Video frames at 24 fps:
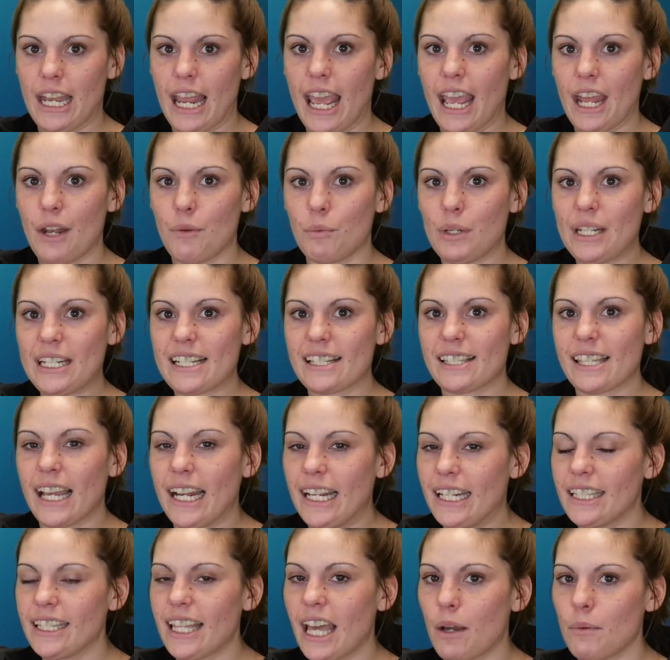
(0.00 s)
and we
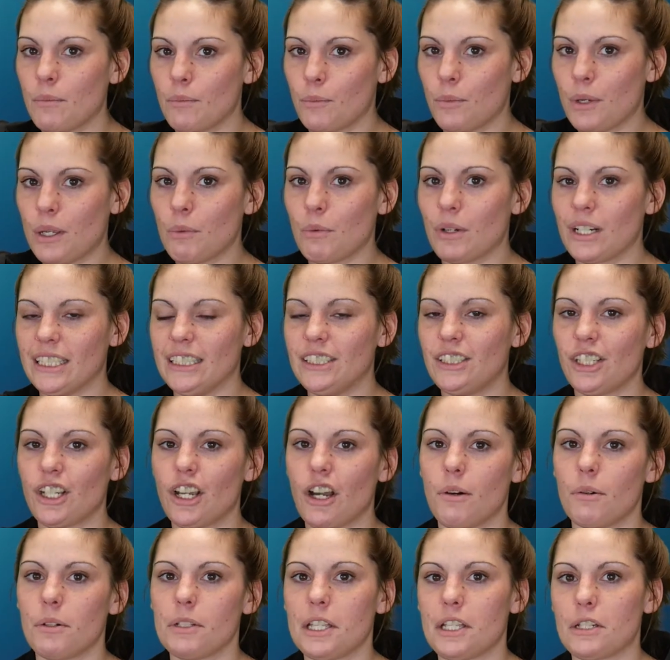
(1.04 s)
decided that we wanted to
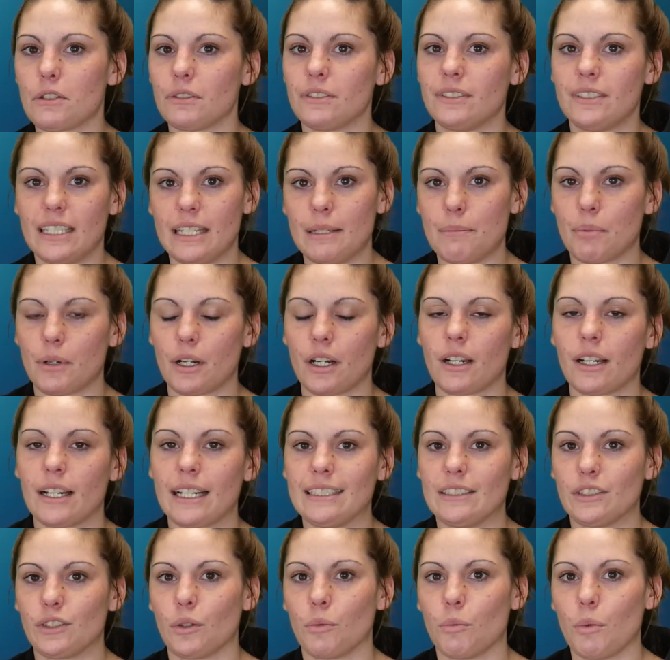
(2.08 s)
go a little deeper
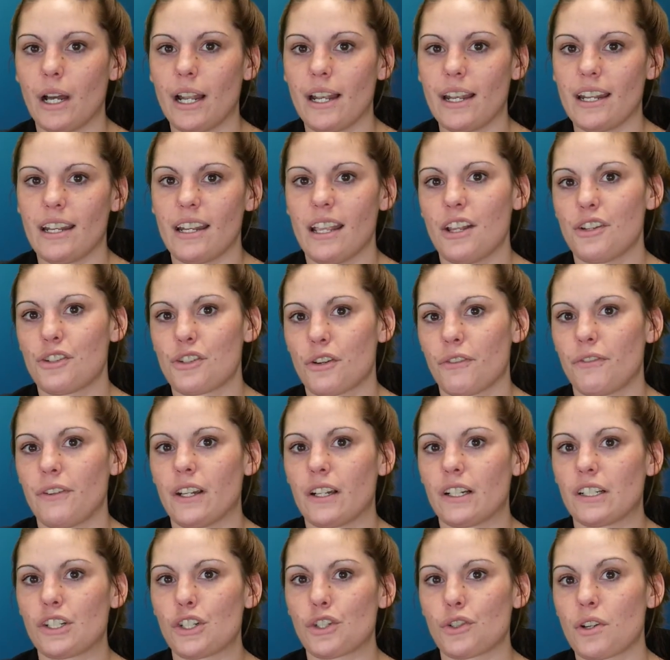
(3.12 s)
into what an
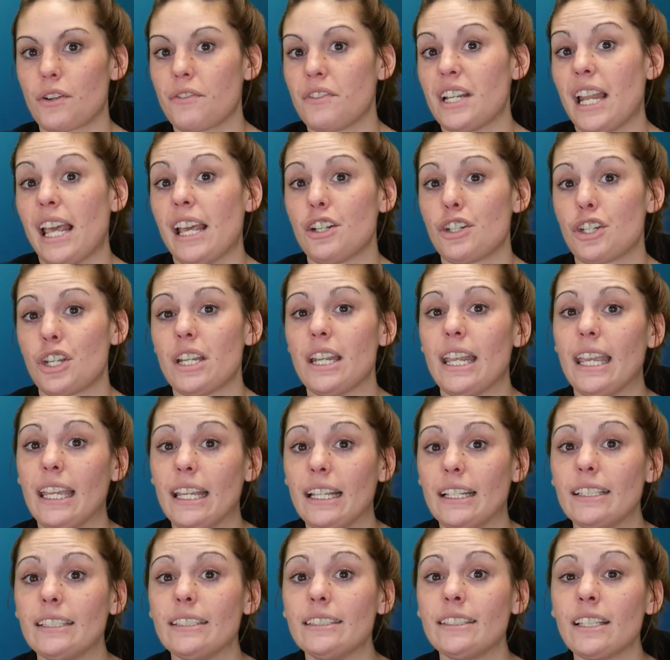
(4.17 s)
interference-driven engine
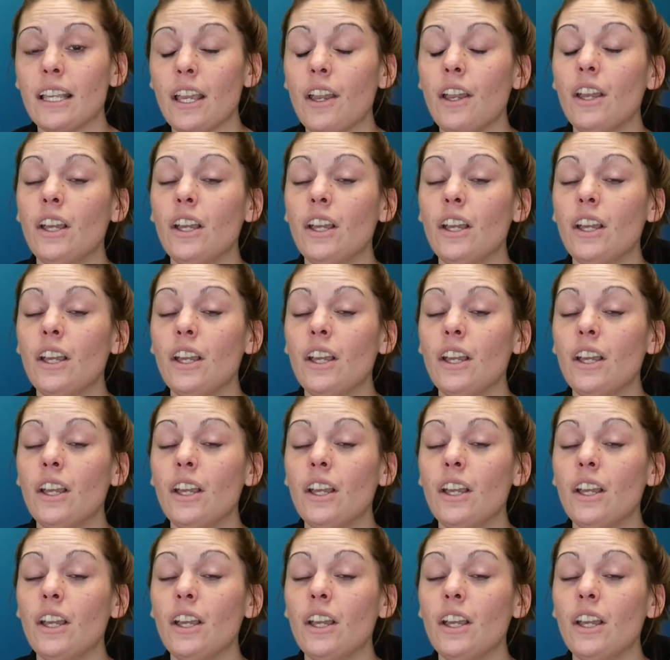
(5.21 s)
is.